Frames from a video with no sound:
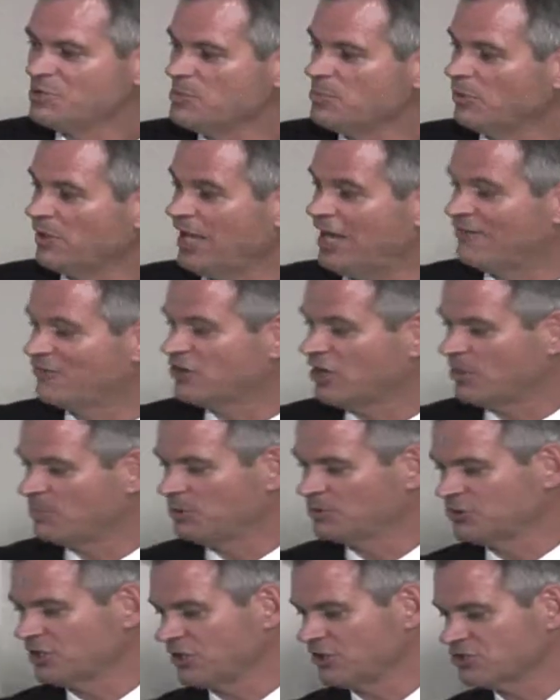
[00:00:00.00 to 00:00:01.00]
people have
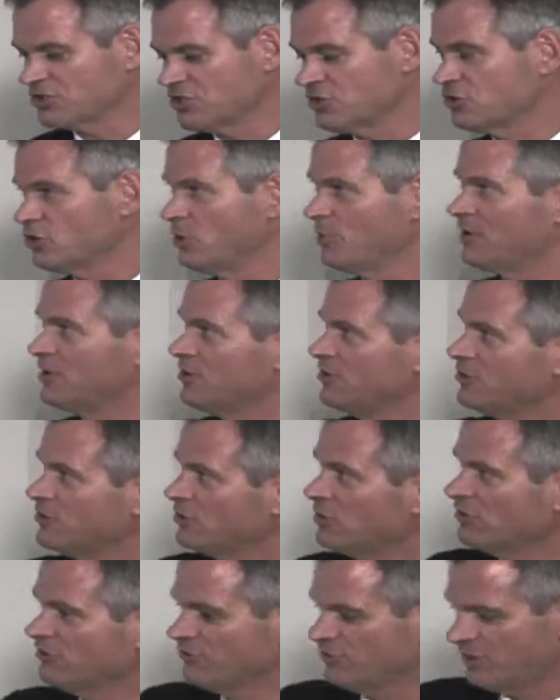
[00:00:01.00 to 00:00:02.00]
carpal tunnel syndrome and the
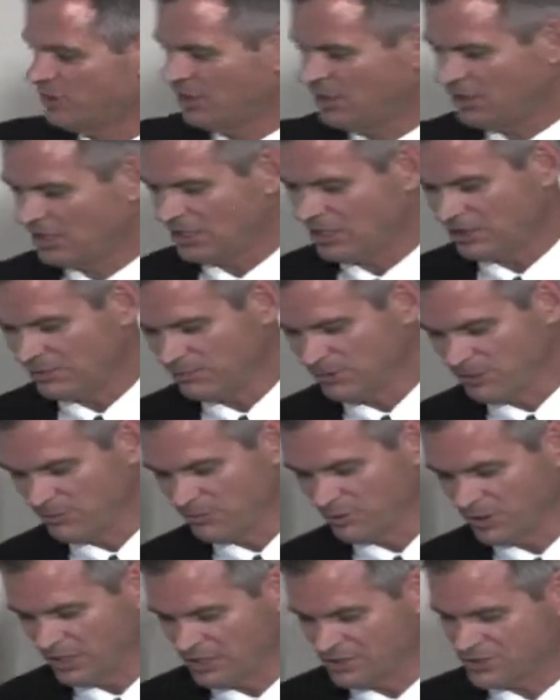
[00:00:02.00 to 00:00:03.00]
nerve uh,
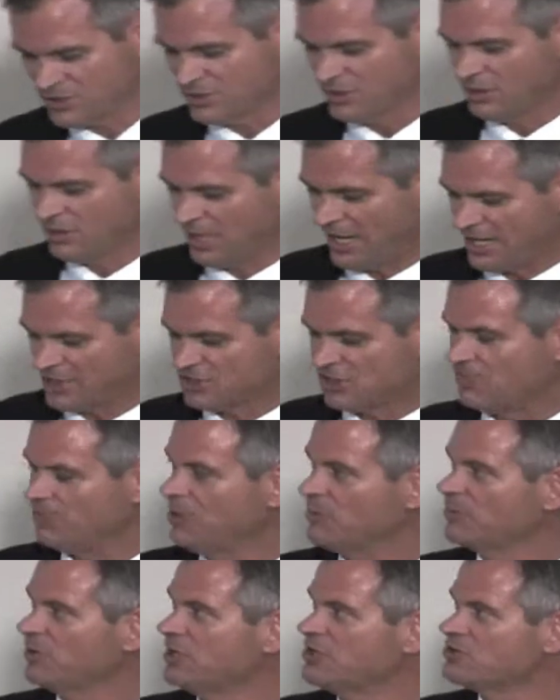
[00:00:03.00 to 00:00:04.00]
membranes, uh, axon
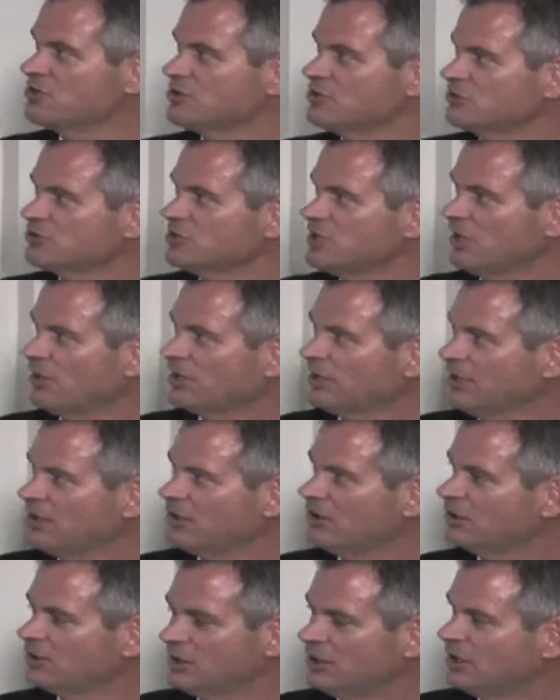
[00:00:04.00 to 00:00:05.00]
membranes are delicate
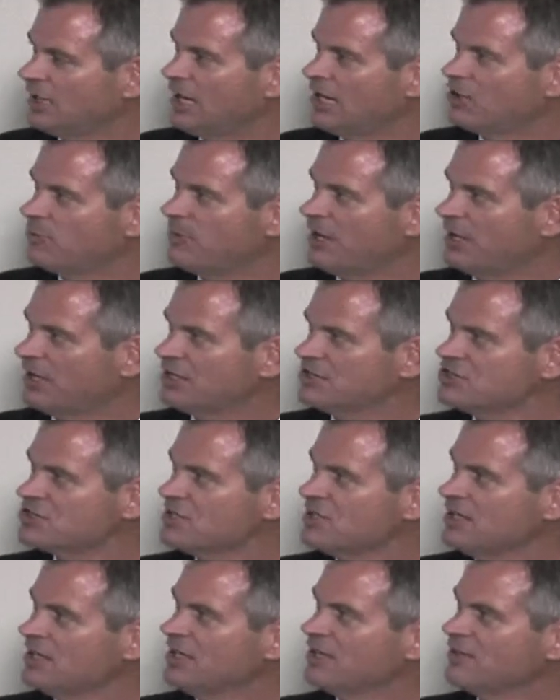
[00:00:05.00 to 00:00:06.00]
or uh, out of balance,
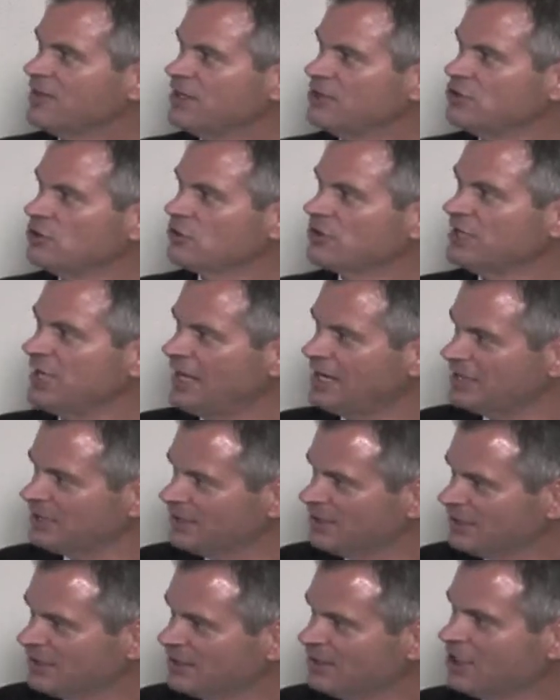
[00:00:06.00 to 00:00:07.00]
then you'll
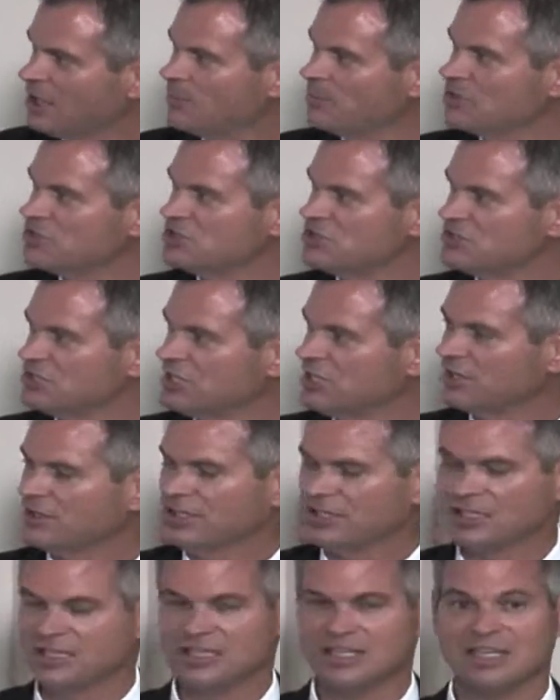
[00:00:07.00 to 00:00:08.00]
get numbness and
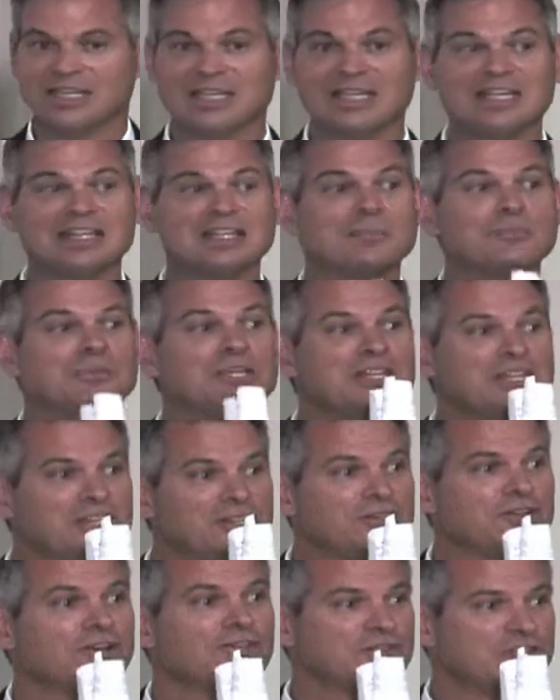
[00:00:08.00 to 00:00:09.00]
tingling in the
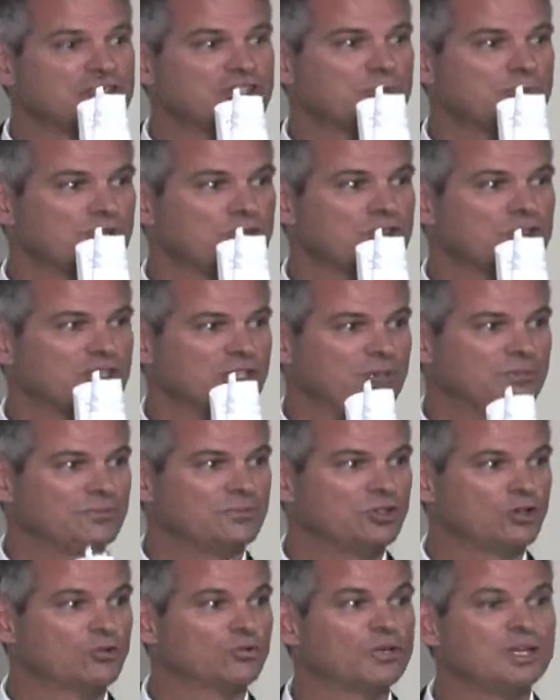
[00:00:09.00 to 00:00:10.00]
median nerve distribution.
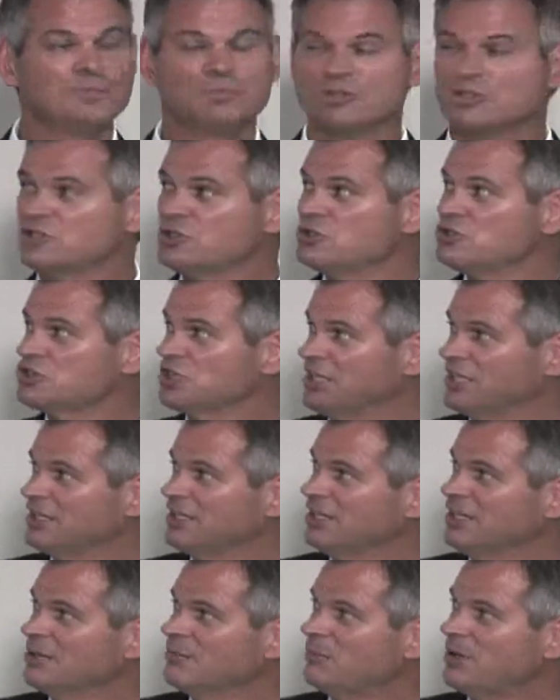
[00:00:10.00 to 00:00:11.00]
You'll reproduce
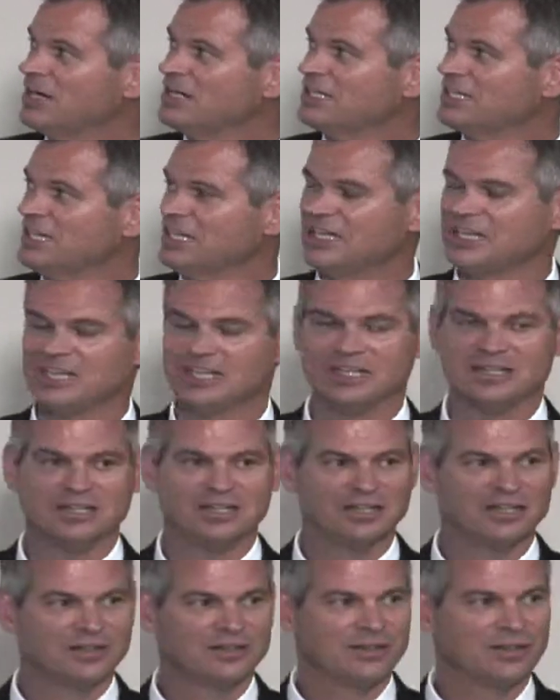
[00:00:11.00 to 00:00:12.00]
it by kinking
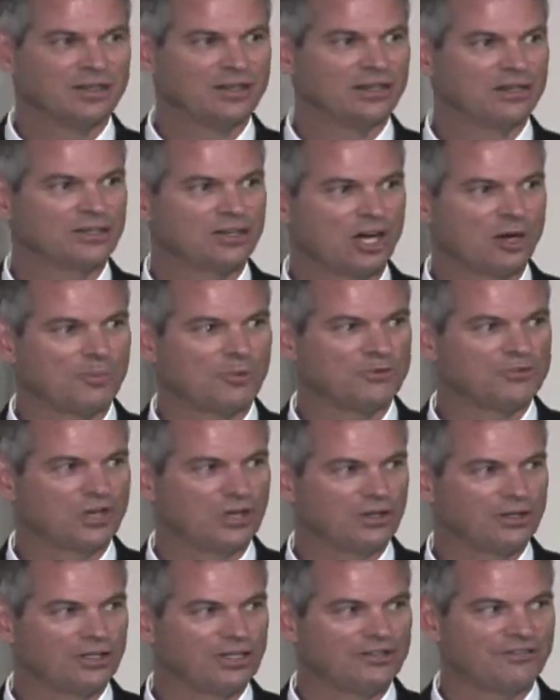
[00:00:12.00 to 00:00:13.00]
the carpal
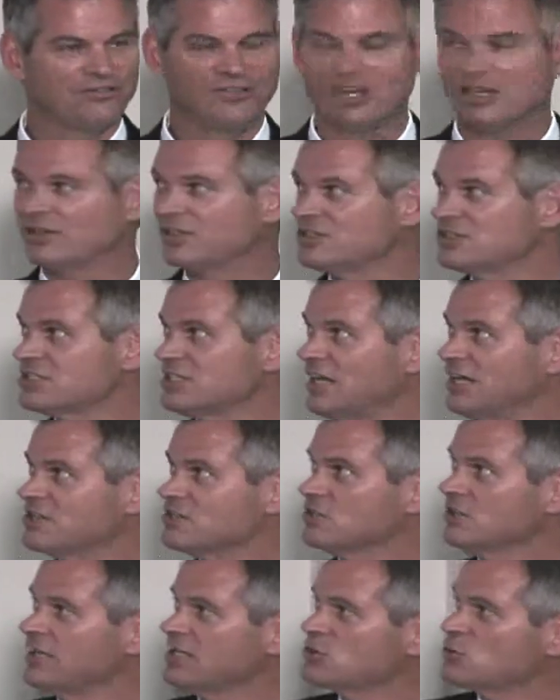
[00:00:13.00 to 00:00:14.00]
tunnel in Phalen's
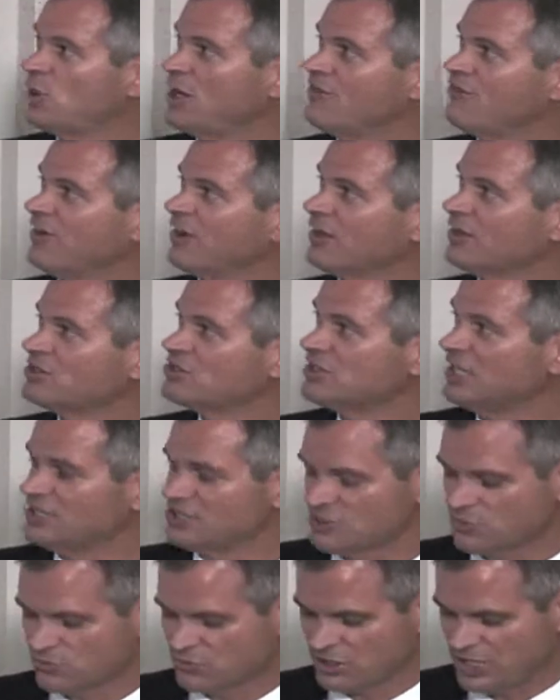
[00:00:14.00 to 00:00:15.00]
test. So that's why Phalen's
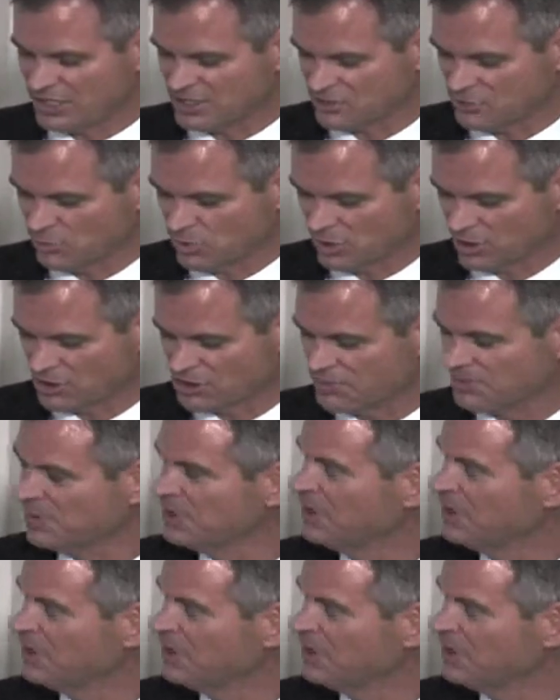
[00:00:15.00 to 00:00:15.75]
test works.